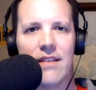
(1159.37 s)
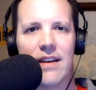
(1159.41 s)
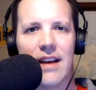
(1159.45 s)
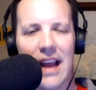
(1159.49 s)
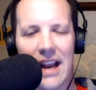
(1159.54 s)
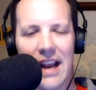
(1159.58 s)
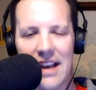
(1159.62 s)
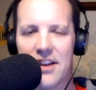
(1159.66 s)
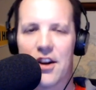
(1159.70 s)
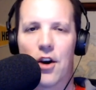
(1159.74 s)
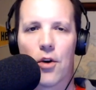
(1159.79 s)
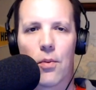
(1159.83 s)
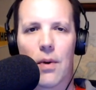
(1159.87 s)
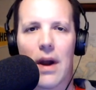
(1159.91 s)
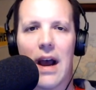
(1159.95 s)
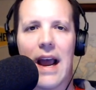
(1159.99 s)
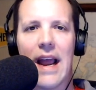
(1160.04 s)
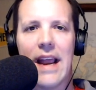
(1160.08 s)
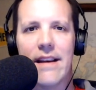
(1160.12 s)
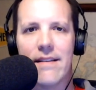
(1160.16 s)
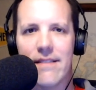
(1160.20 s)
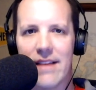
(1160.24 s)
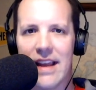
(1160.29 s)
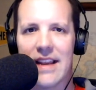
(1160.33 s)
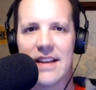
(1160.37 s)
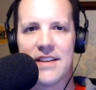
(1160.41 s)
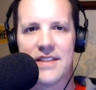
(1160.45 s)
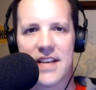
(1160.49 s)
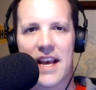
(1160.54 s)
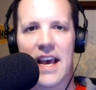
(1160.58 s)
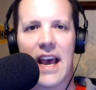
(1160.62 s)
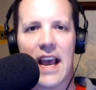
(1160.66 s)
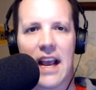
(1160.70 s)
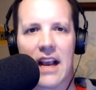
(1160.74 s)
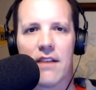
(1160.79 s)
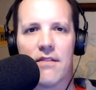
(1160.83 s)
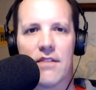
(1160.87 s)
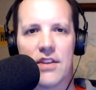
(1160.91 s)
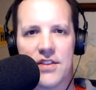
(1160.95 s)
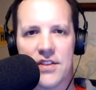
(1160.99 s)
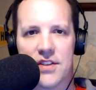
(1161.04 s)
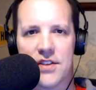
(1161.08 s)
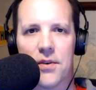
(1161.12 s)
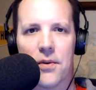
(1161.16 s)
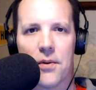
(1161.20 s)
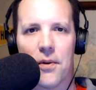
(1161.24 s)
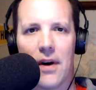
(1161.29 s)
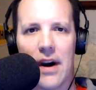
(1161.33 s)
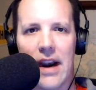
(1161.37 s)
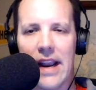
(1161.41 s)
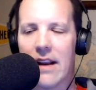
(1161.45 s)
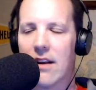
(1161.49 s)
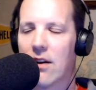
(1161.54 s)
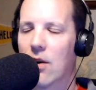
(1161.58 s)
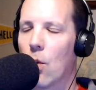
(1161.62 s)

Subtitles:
And you're right, it is a heck of a story.